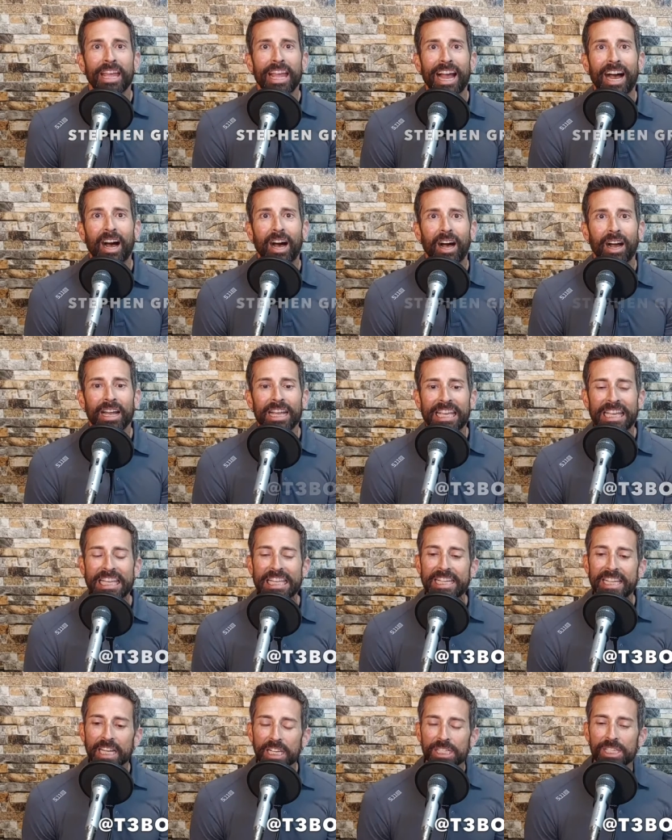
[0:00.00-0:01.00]
Uh, he
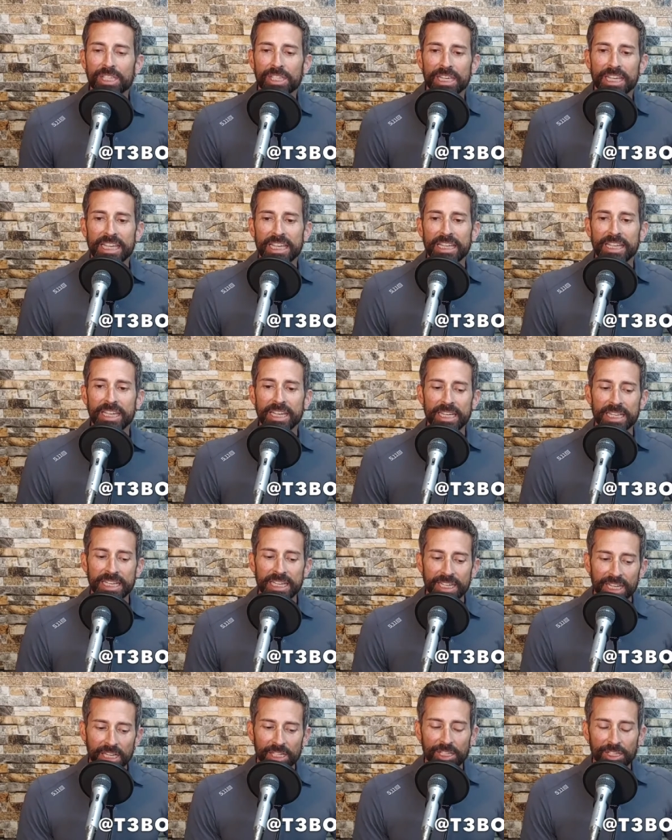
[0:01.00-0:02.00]
does he d- he
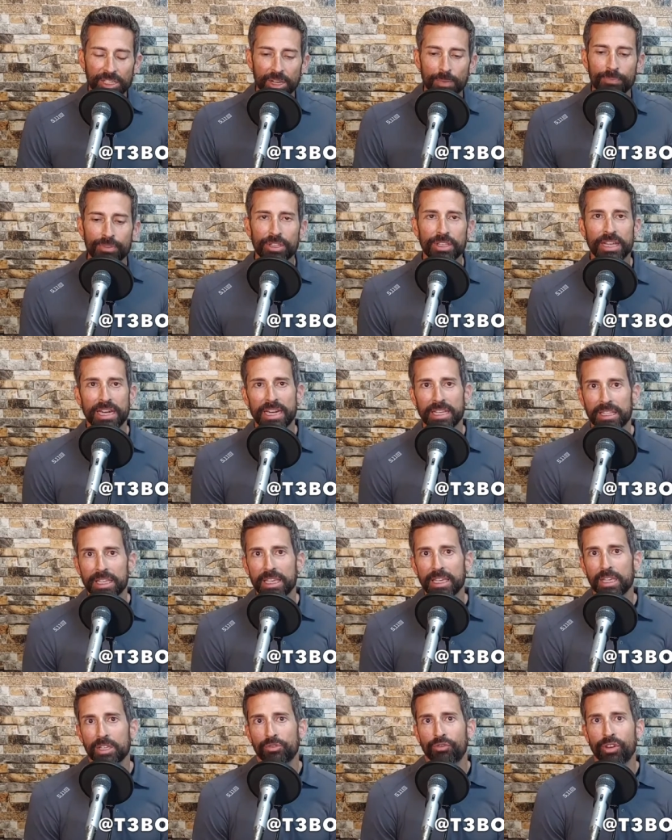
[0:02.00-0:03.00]
does something that I think
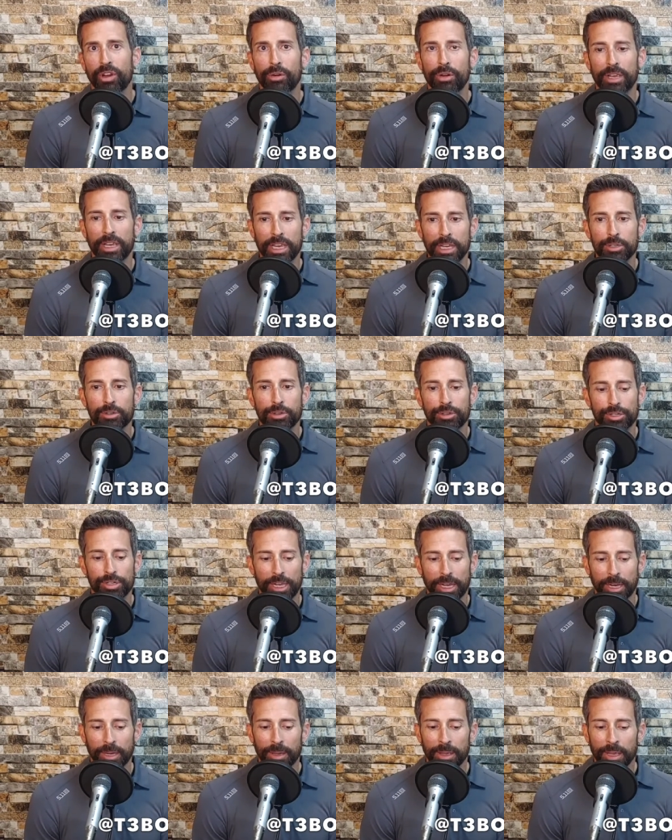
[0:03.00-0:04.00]
is very
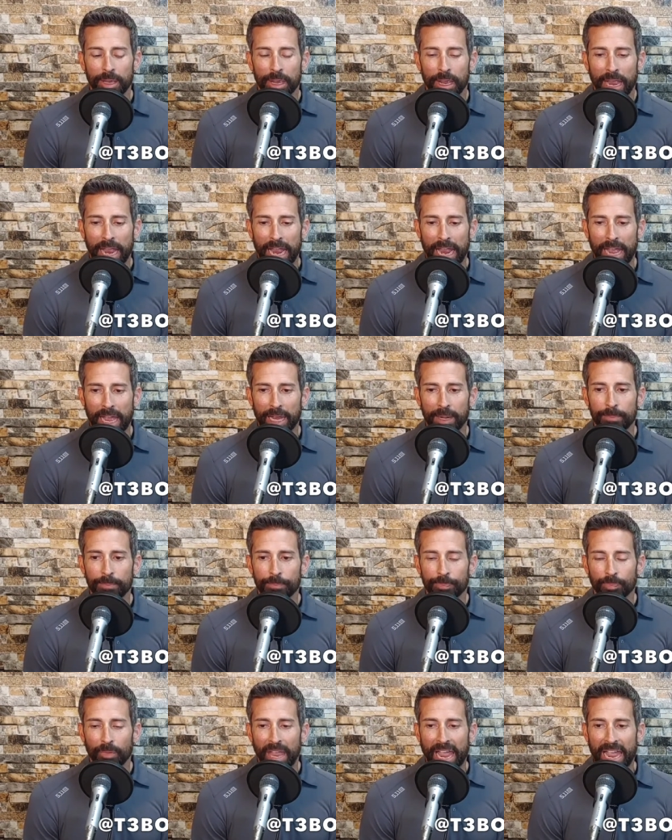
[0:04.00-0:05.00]
interesting, and
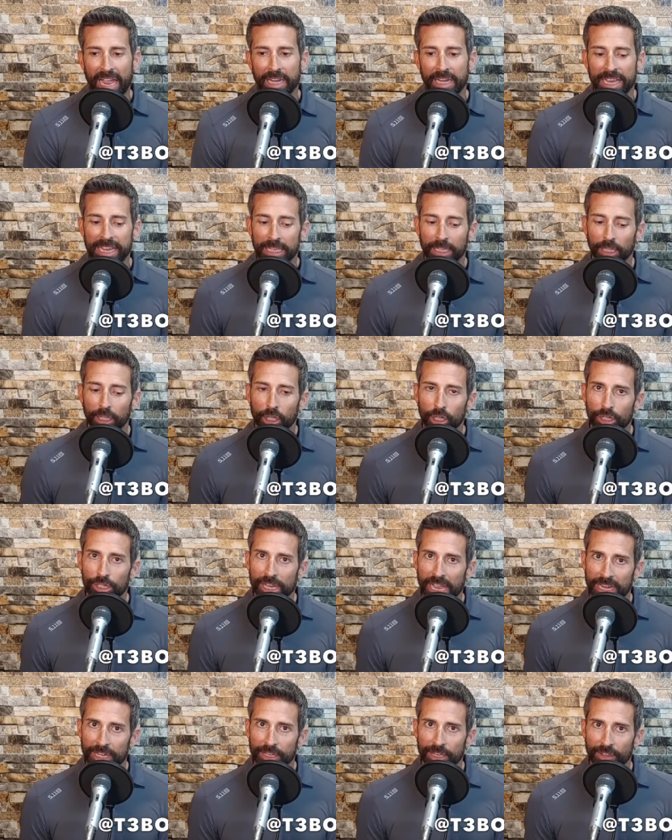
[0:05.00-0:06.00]
and he looked
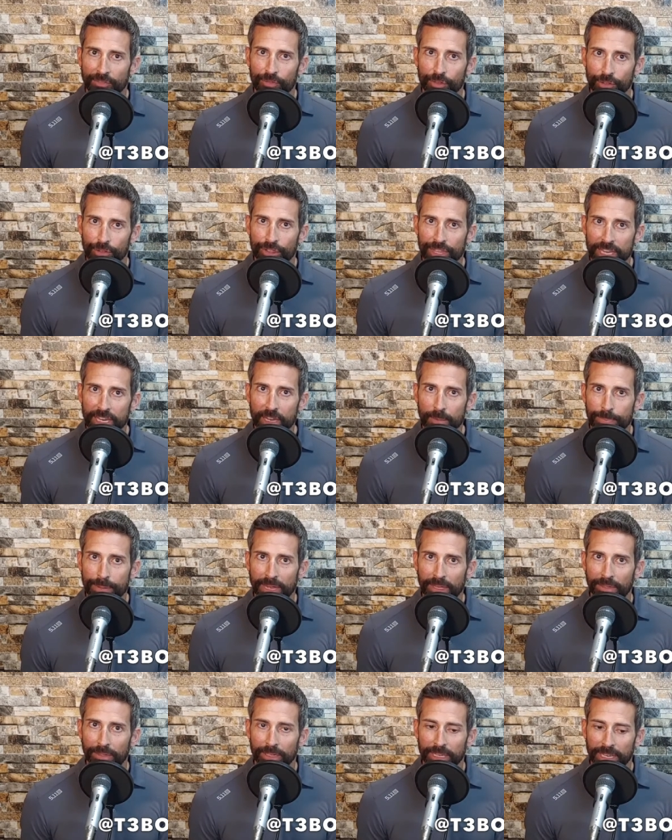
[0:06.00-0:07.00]
and if you think
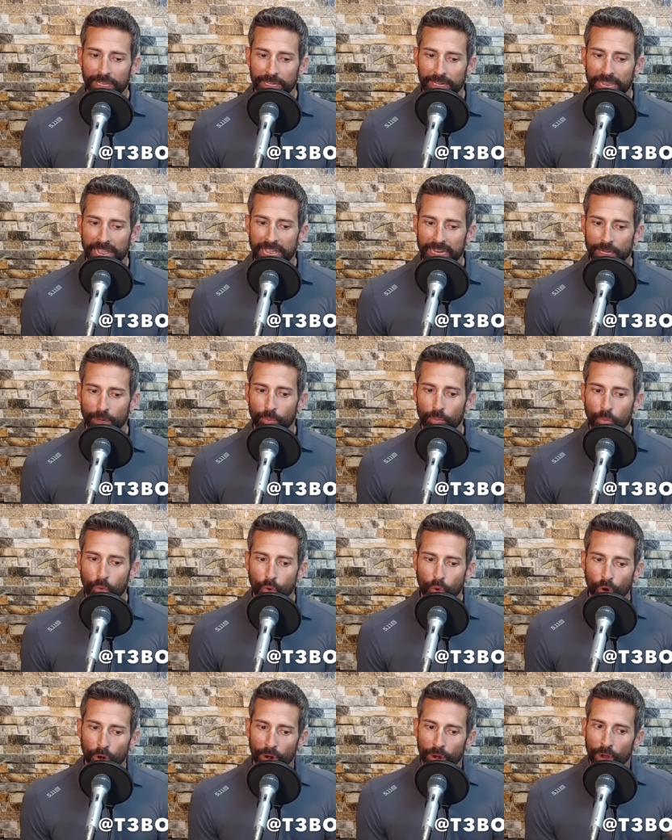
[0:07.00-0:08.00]
about it in a
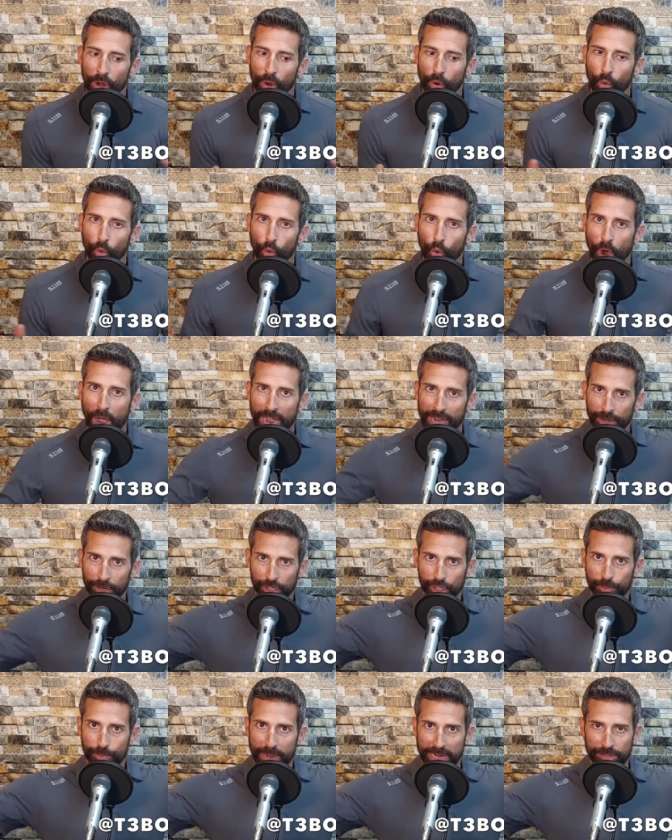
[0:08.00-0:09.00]
more wider
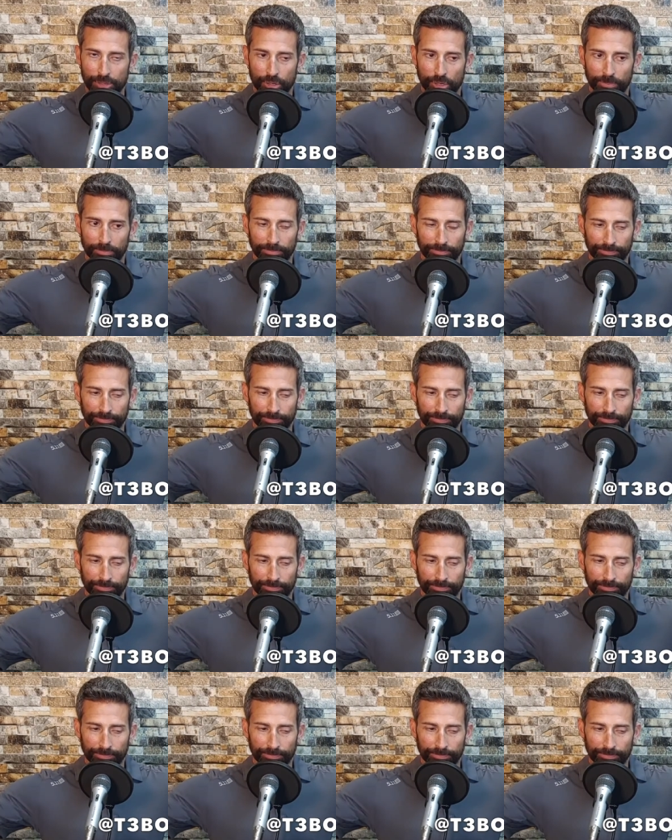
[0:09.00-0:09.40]
spectrum,